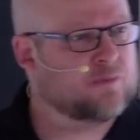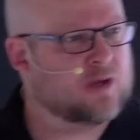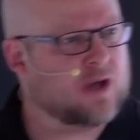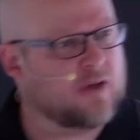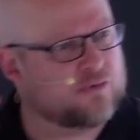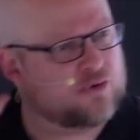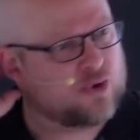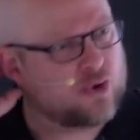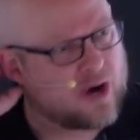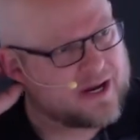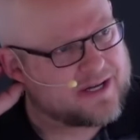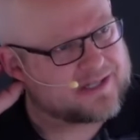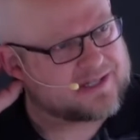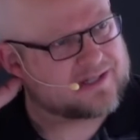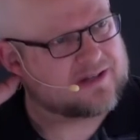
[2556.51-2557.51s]
of
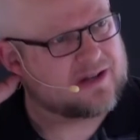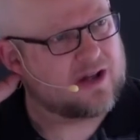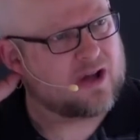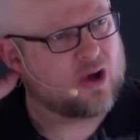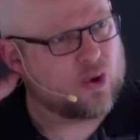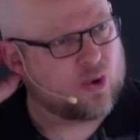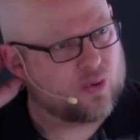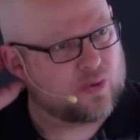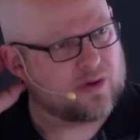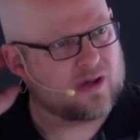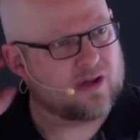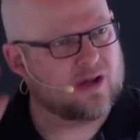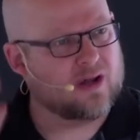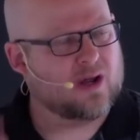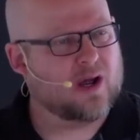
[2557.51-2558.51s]
Christ's own
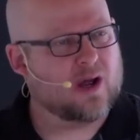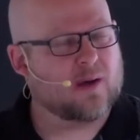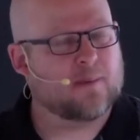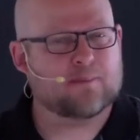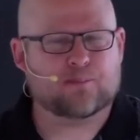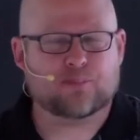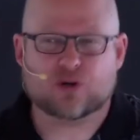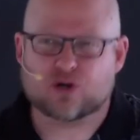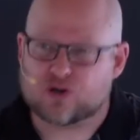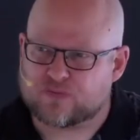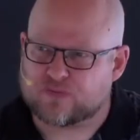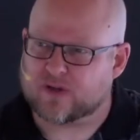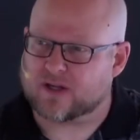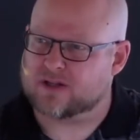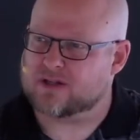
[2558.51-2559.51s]

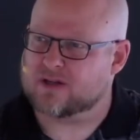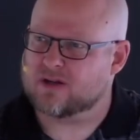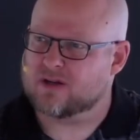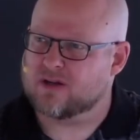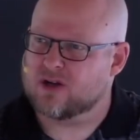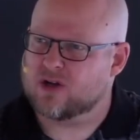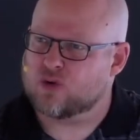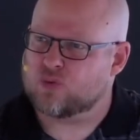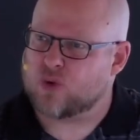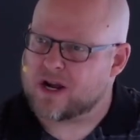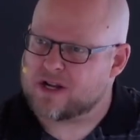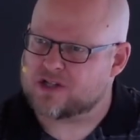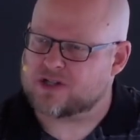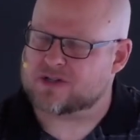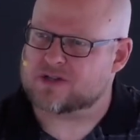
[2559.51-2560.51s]
perfect
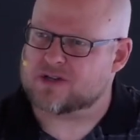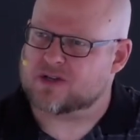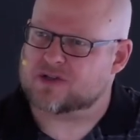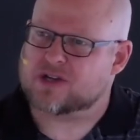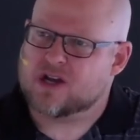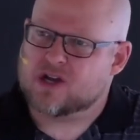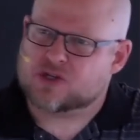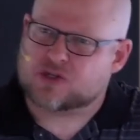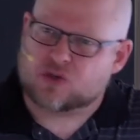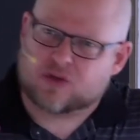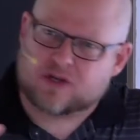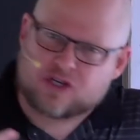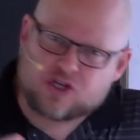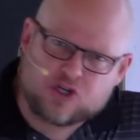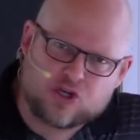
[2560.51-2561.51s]
righteousness so
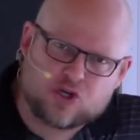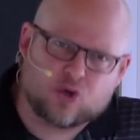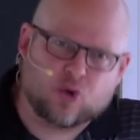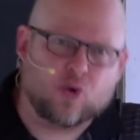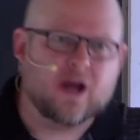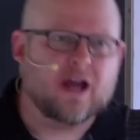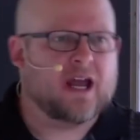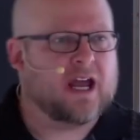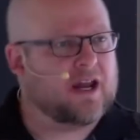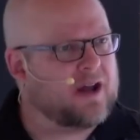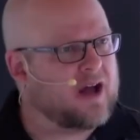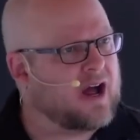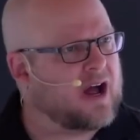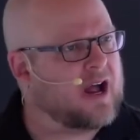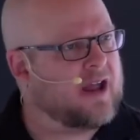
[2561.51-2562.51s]
that you and
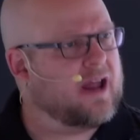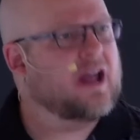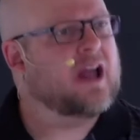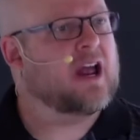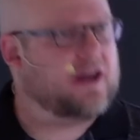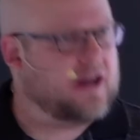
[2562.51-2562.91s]
I and